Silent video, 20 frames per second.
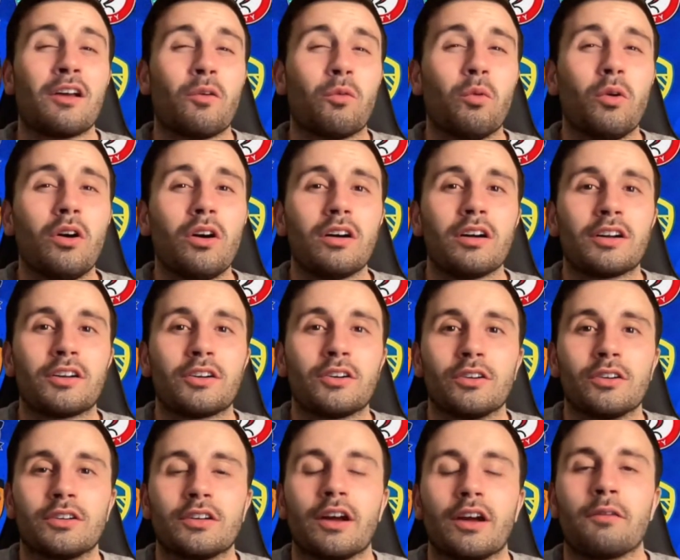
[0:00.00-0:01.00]
what a
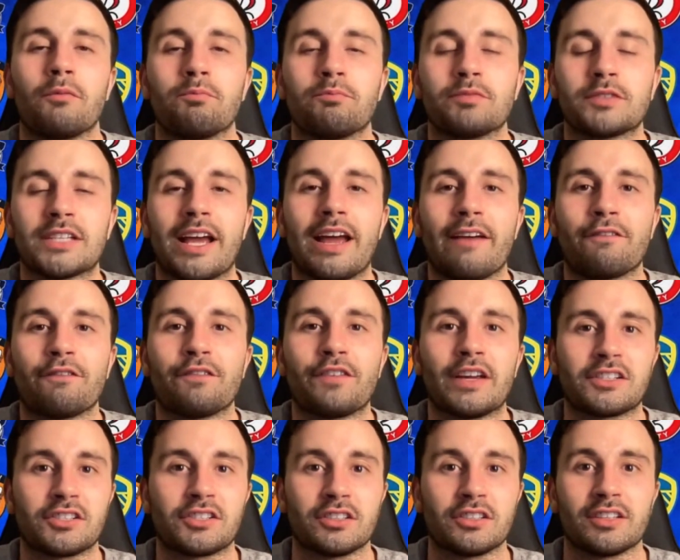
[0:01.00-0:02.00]
good set of
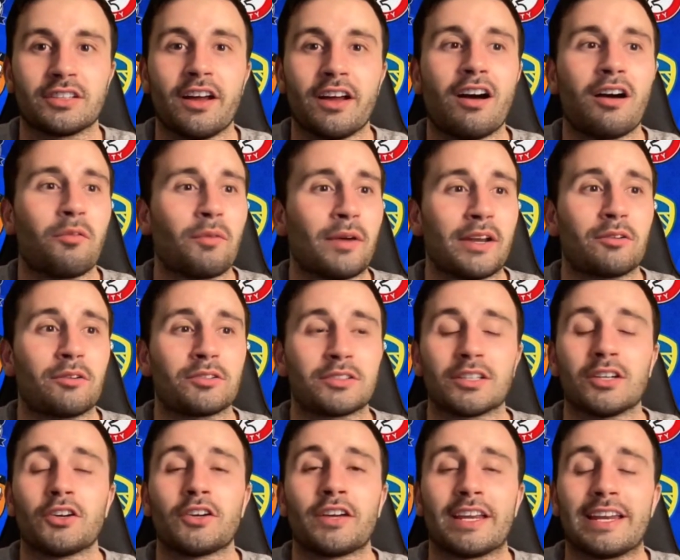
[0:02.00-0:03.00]
fixtures they are. When I
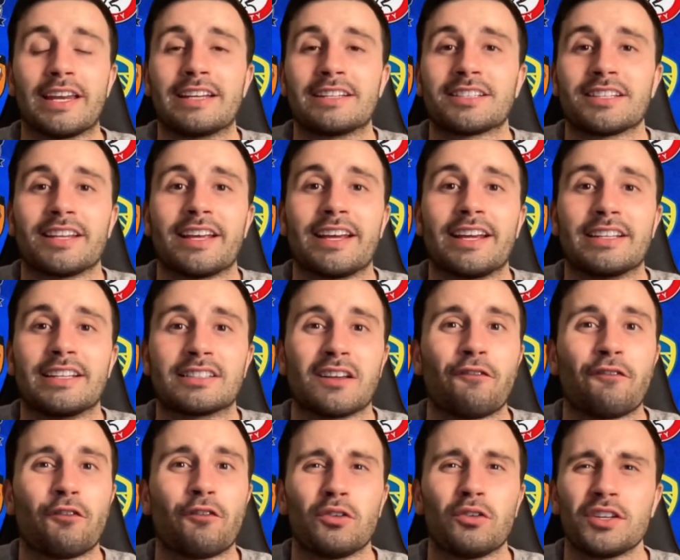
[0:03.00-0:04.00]
was looking into these, I
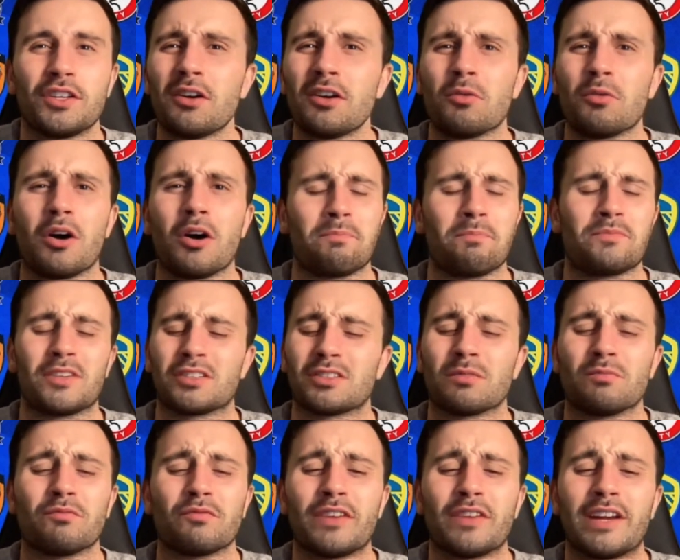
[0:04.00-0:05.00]
thought, you know what?
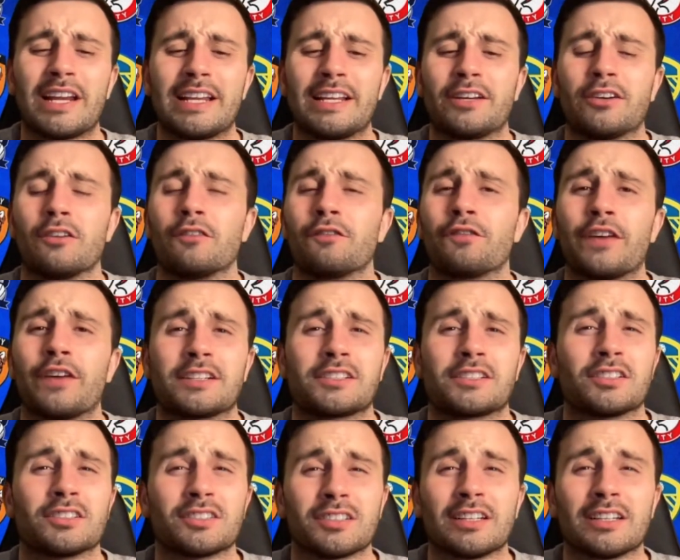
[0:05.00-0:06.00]
There's some really good
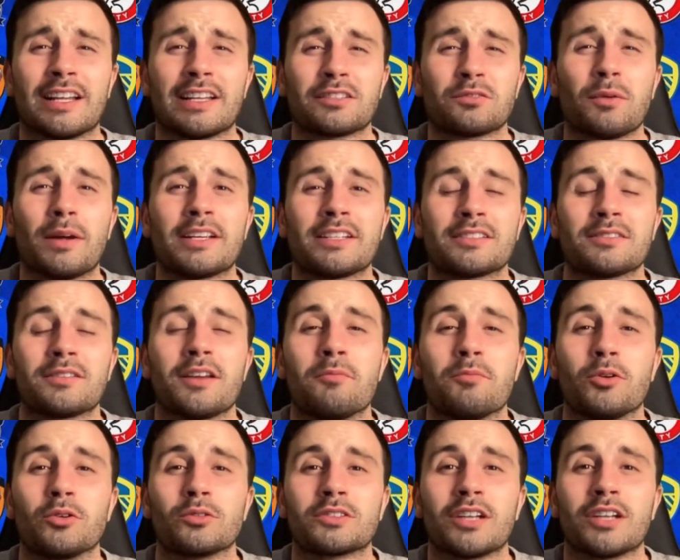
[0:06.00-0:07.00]
fixtures. So let's waste
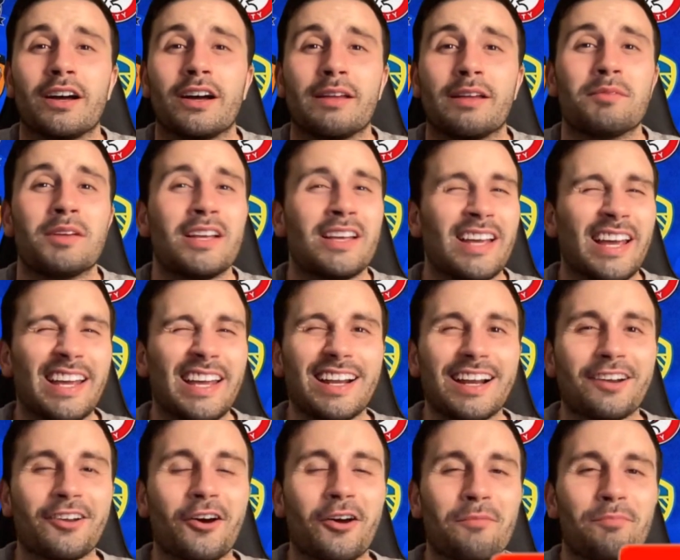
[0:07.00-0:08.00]
no more time. Hit
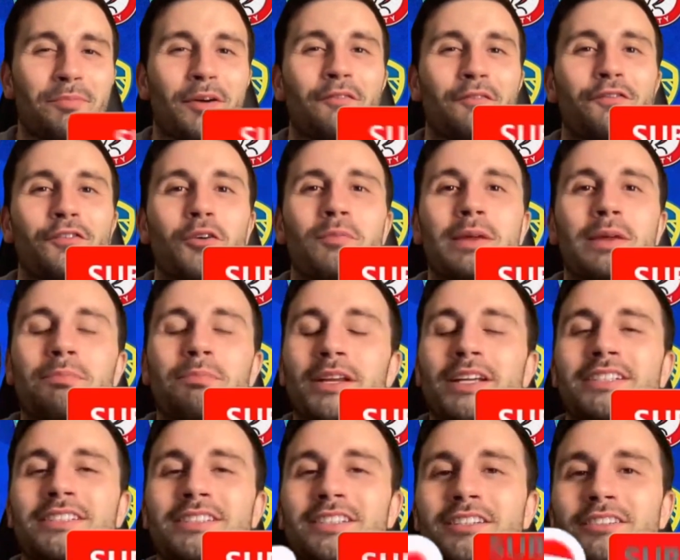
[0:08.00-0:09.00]
that like button for me.
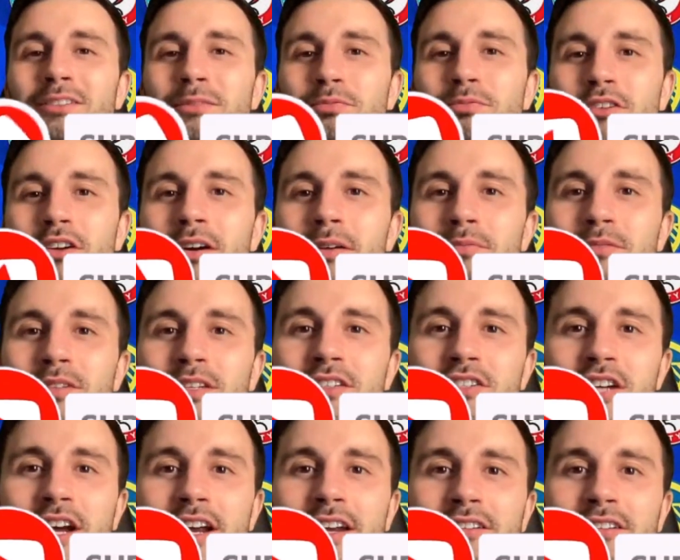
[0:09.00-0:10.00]
Please do subscribe to the
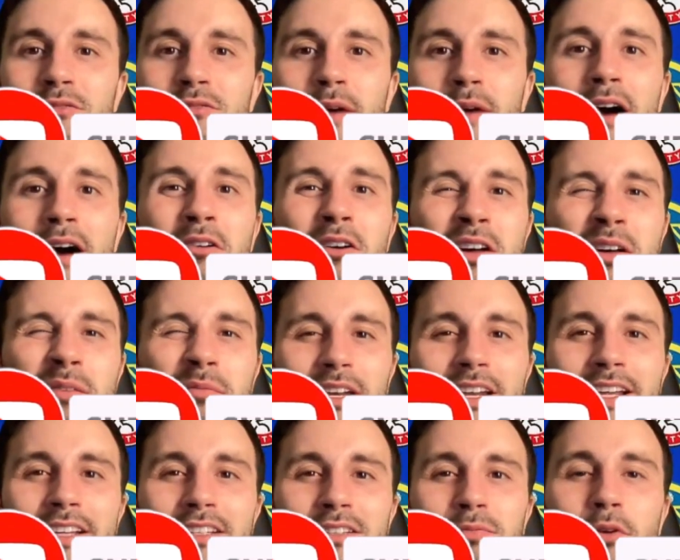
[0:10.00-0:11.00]
channel as well.
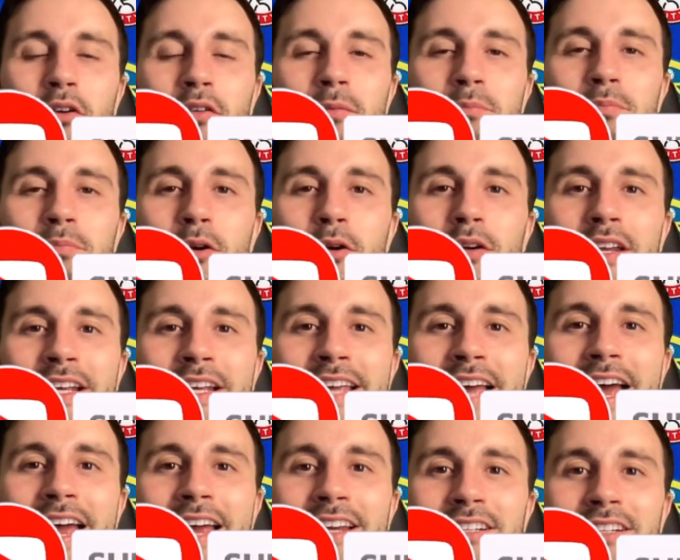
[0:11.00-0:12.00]
But let's, more importantly,
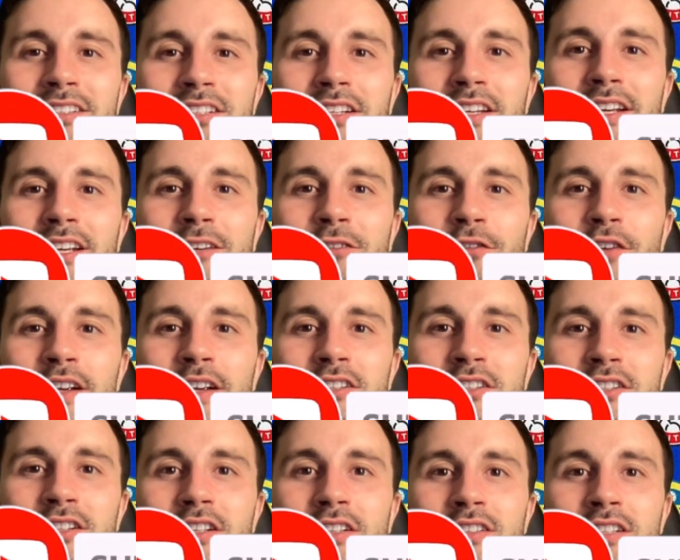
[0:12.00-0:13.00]
get into these
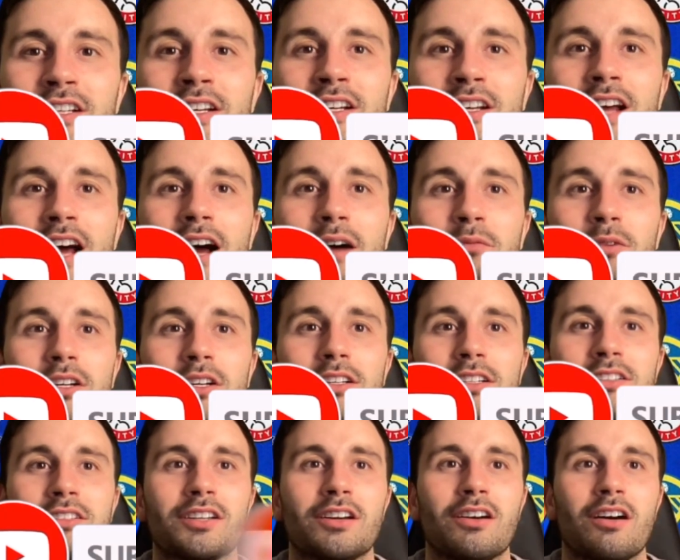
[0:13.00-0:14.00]
fixtures. And we're going
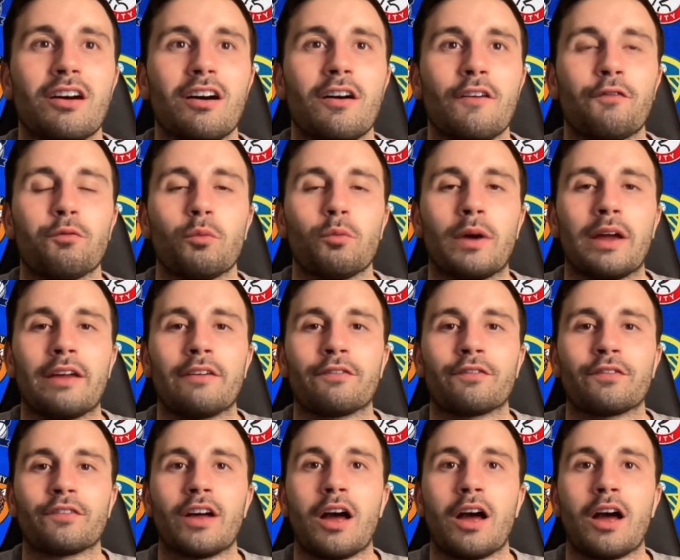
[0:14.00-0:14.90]
to start off with